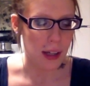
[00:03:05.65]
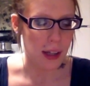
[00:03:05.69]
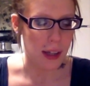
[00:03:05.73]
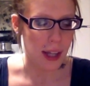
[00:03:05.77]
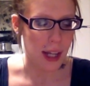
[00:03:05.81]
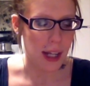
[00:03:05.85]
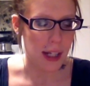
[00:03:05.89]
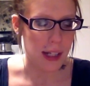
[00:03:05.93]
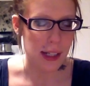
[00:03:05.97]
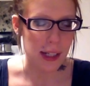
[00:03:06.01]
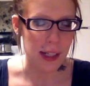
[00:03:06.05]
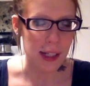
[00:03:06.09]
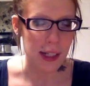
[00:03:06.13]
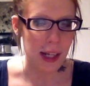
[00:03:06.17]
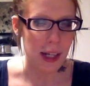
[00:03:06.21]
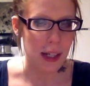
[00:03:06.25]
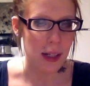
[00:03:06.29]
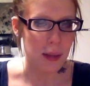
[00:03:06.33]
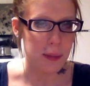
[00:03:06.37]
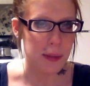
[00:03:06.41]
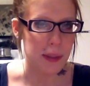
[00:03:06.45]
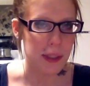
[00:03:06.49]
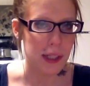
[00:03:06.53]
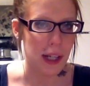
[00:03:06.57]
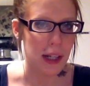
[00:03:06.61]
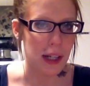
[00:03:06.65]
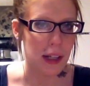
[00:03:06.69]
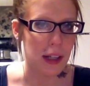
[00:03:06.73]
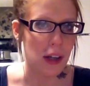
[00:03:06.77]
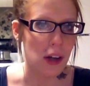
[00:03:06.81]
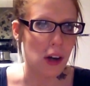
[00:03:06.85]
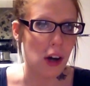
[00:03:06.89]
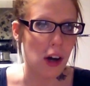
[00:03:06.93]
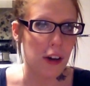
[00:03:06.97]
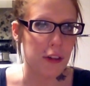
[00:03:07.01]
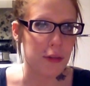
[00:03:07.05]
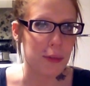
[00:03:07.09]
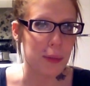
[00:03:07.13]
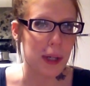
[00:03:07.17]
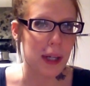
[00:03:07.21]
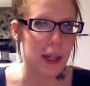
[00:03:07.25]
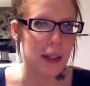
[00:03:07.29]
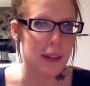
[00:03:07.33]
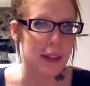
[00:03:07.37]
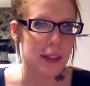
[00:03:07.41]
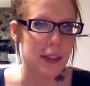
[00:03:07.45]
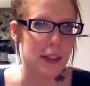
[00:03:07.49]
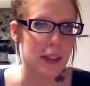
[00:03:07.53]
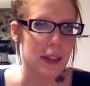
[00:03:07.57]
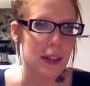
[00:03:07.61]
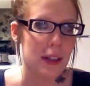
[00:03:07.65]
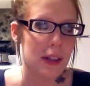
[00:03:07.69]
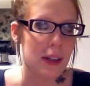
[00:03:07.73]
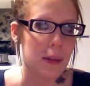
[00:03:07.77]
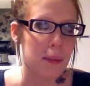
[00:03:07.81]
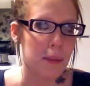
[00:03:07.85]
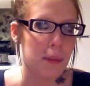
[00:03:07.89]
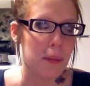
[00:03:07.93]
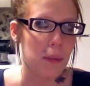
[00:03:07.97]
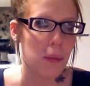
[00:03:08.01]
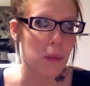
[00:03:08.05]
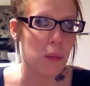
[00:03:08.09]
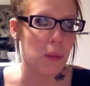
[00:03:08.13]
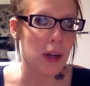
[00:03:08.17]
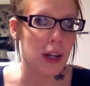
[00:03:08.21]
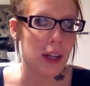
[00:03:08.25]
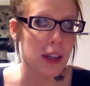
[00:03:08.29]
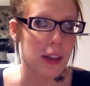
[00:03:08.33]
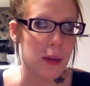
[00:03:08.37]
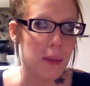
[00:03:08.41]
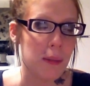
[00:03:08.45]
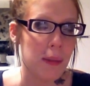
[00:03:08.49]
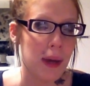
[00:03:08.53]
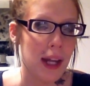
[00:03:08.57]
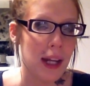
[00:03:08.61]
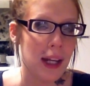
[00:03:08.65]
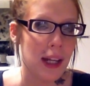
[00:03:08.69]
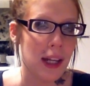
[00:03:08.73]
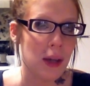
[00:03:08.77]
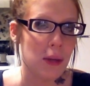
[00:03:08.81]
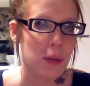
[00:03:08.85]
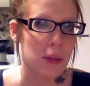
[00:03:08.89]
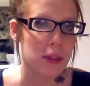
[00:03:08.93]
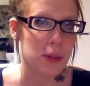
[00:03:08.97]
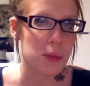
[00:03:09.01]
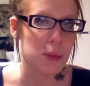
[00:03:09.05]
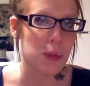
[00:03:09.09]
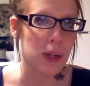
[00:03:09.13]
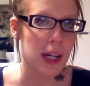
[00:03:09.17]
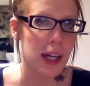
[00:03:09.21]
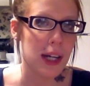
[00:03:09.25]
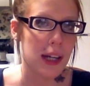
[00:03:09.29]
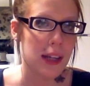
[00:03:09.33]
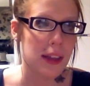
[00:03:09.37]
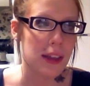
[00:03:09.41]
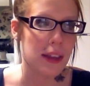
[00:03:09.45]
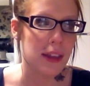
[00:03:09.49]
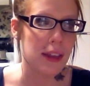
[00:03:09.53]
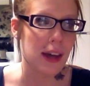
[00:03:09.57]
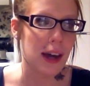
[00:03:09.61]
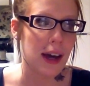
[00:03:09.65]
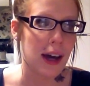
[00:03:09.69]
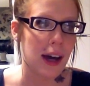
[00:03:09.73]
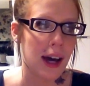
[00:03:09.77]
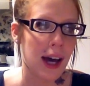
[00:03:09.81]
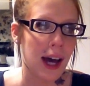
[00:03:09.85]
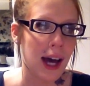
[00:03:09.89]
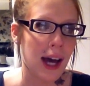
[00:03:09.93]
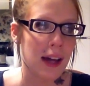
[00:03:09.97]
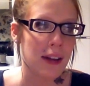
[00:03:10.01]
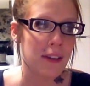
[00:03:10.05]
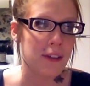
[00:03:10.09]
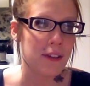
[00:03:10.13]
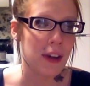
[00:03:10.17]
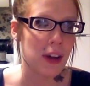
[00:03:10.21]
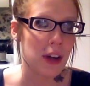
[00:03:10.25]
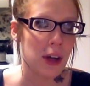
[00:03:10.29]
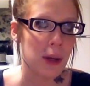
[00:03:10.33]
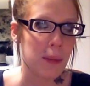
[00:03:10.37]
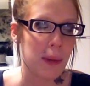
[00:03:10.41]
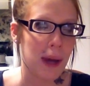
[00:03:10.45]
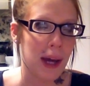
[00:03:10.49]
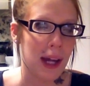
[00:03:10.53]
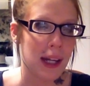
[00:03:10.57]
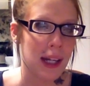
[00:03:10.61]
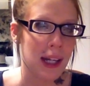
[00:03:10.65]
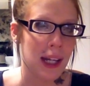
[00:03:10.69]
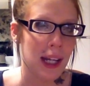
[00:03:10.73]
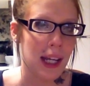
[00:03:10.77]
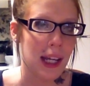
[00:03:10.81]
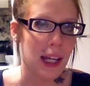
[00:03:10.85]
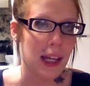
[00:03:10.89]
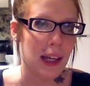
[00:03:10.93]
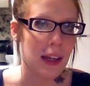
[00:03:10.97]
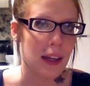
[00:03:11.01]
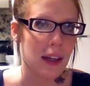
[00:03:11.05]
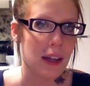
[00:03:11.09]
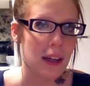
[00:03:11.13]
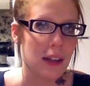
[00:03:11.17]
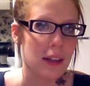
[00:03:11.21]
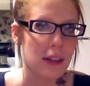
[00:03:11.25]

They didn't end up sailing off because one of the men he was with had a very bad knee.